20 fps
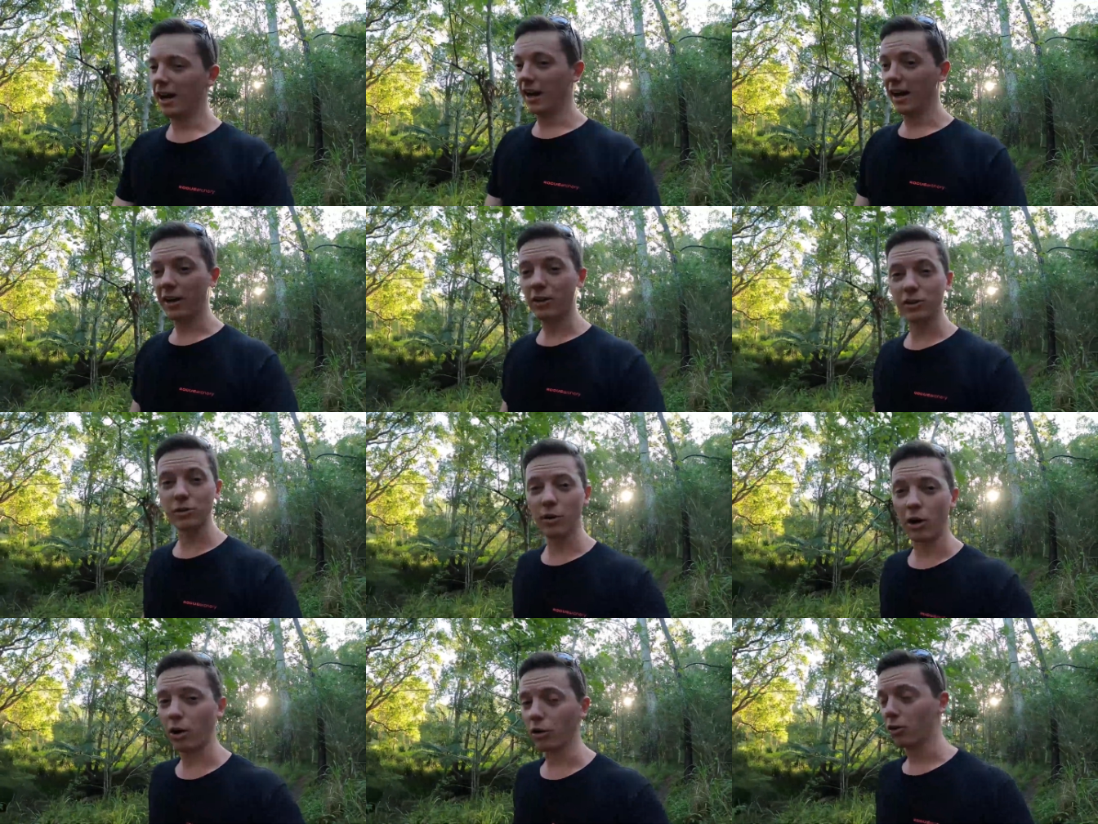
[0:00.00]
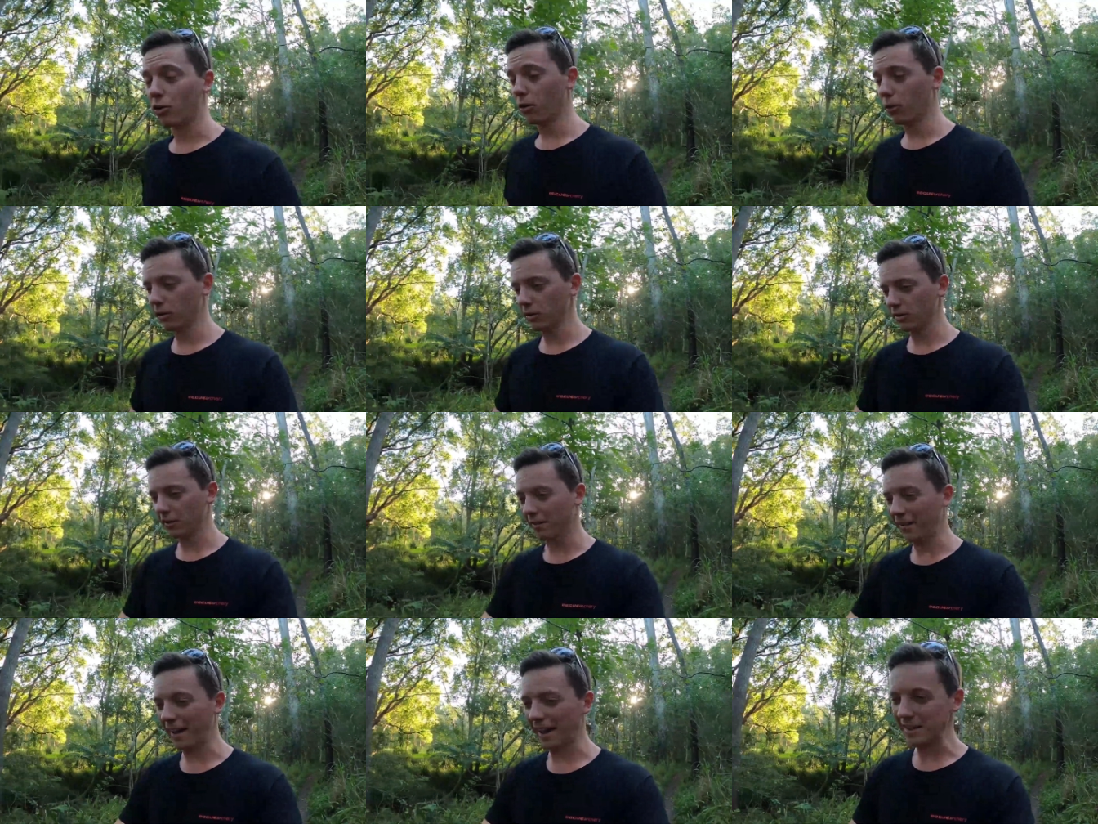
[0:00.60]
I could do a whole
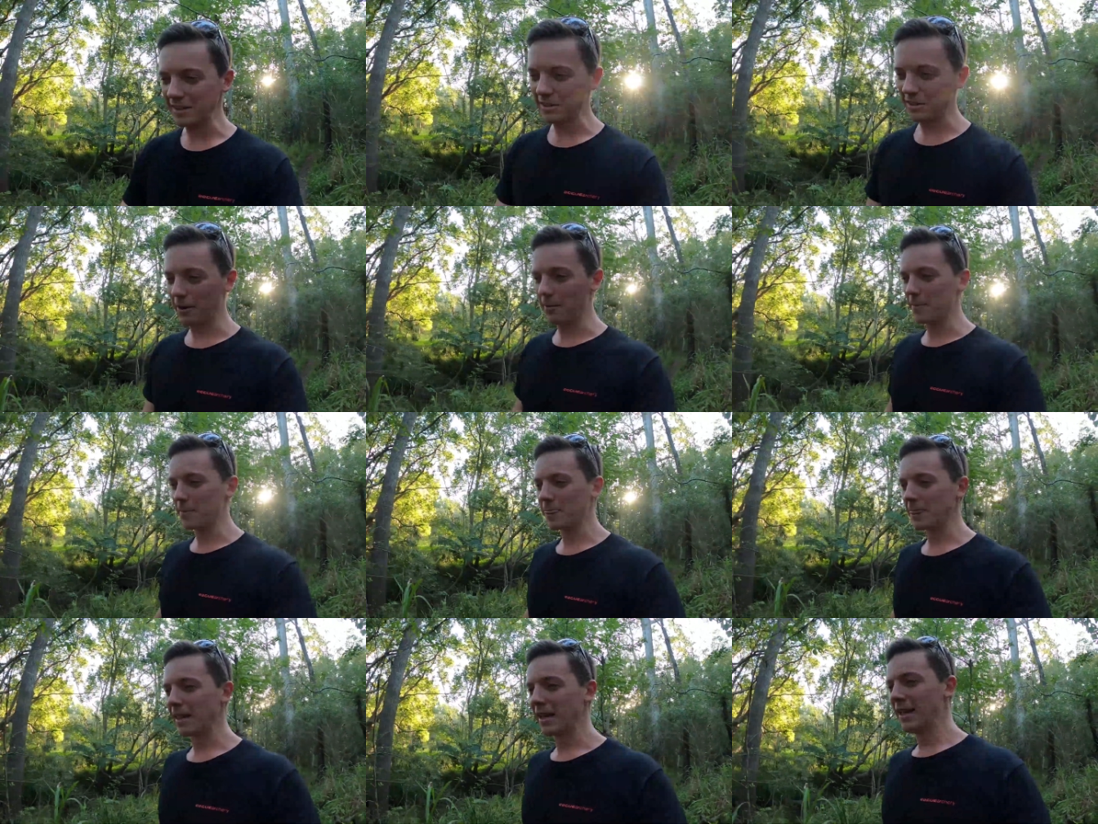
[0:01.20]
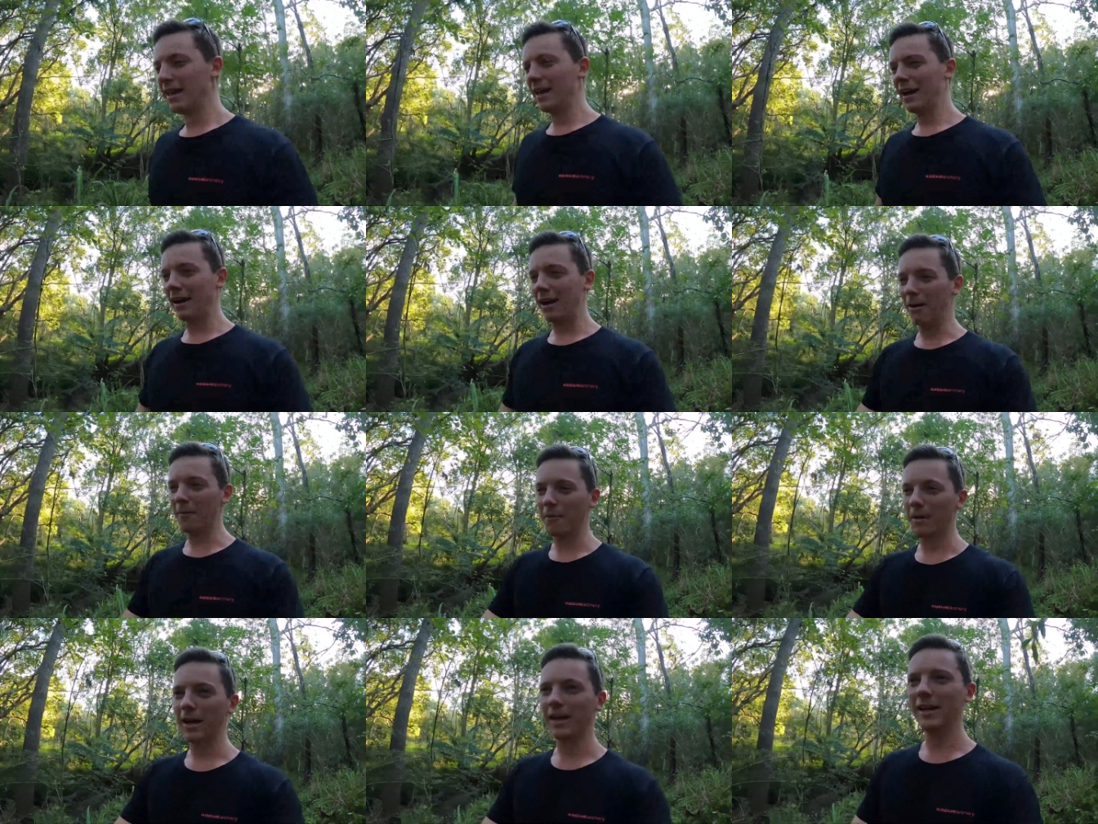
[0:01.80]
course on that. So
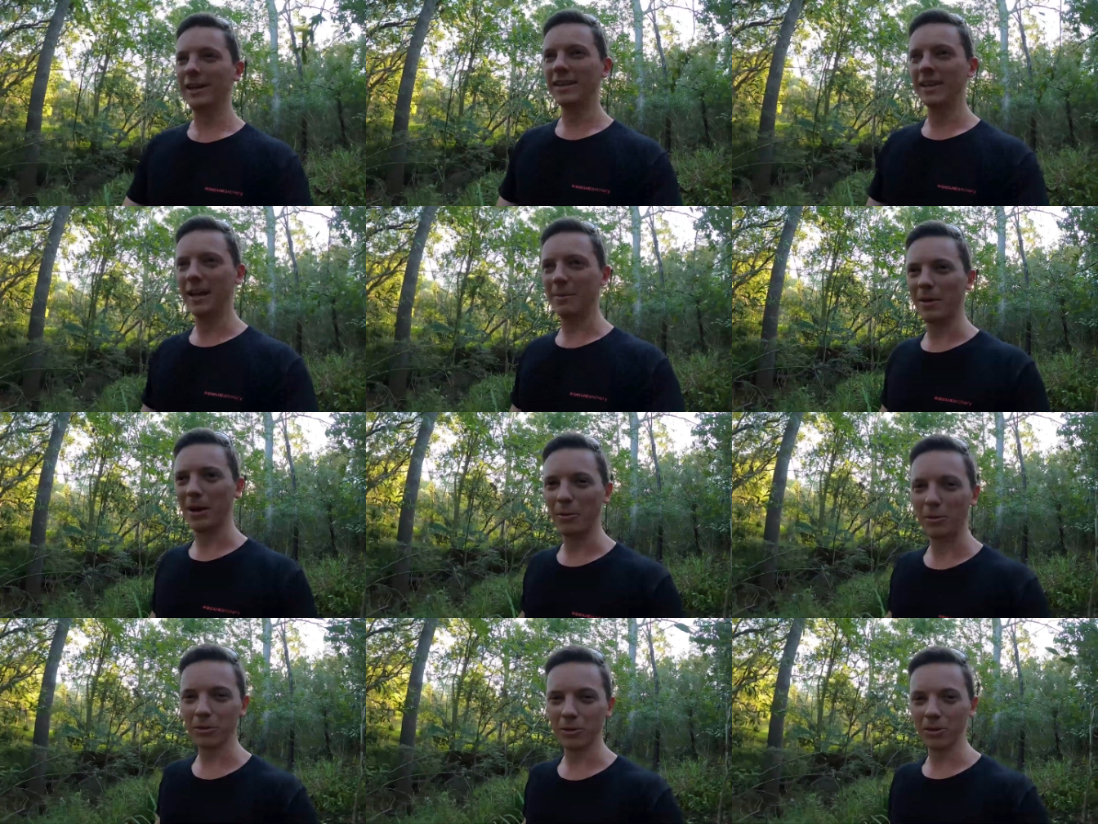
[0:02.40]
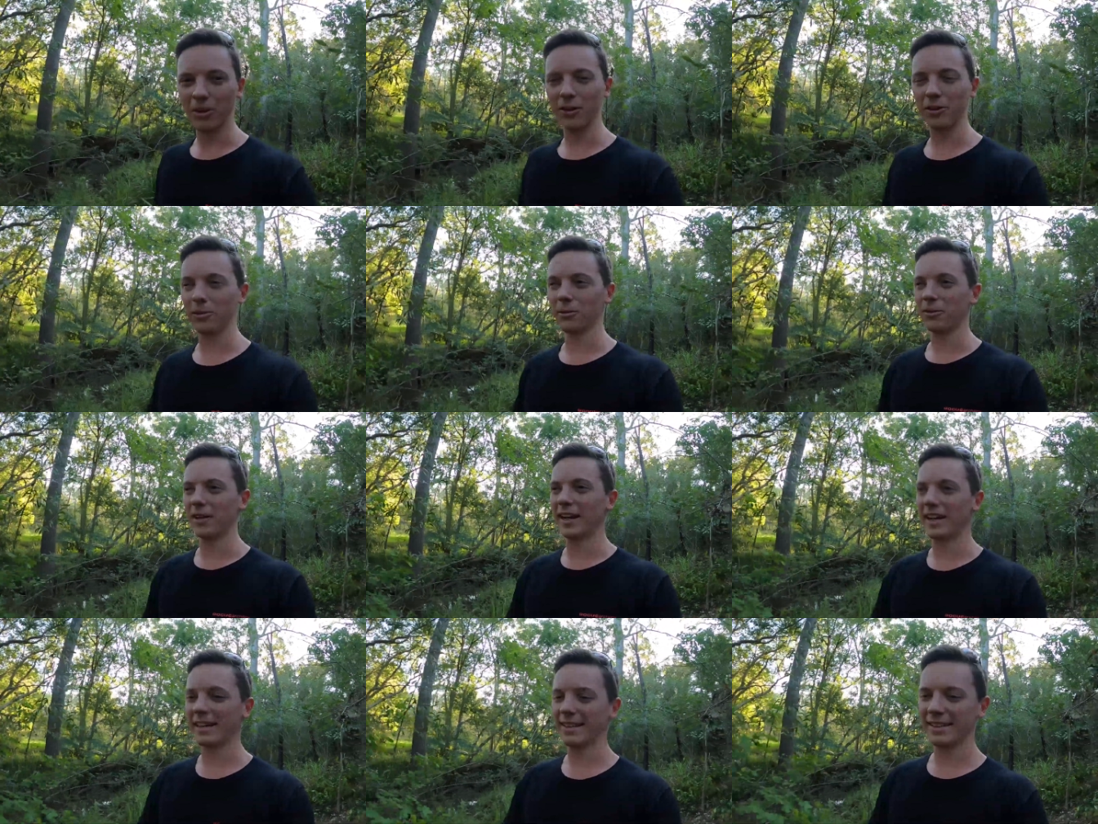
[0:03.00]
um, yeah, maybe we'll go
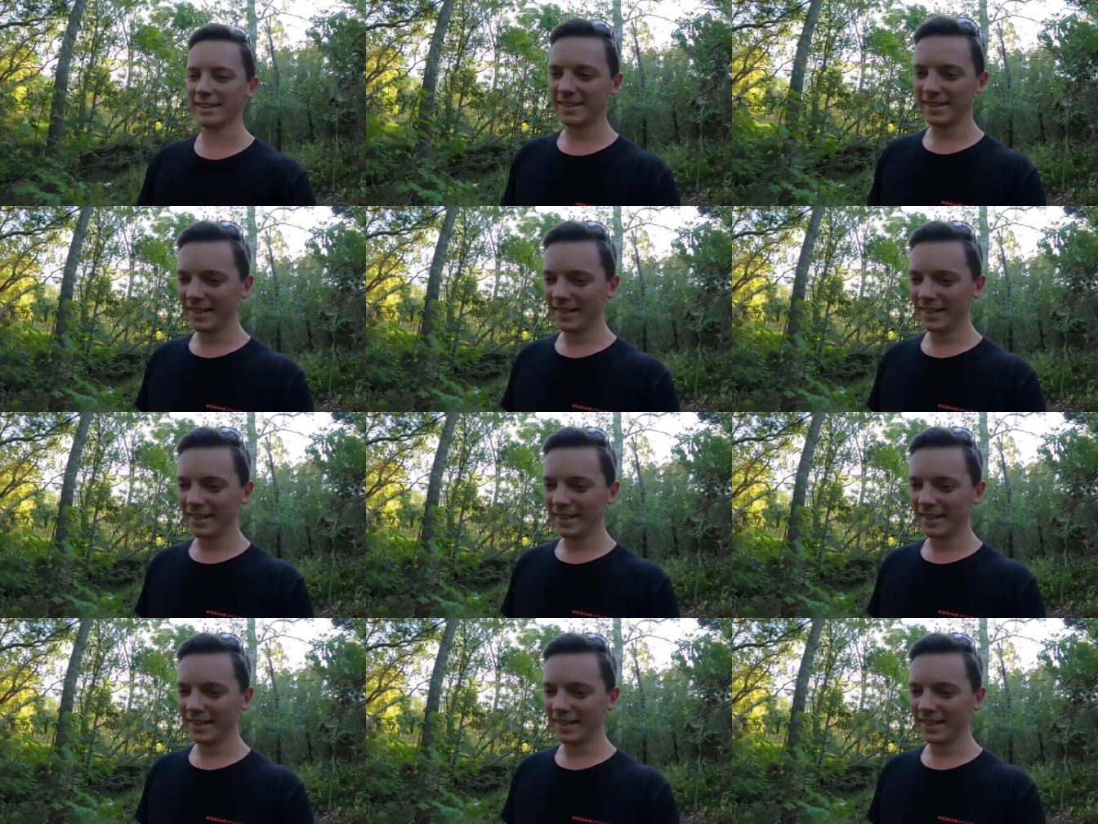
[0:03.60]
through that.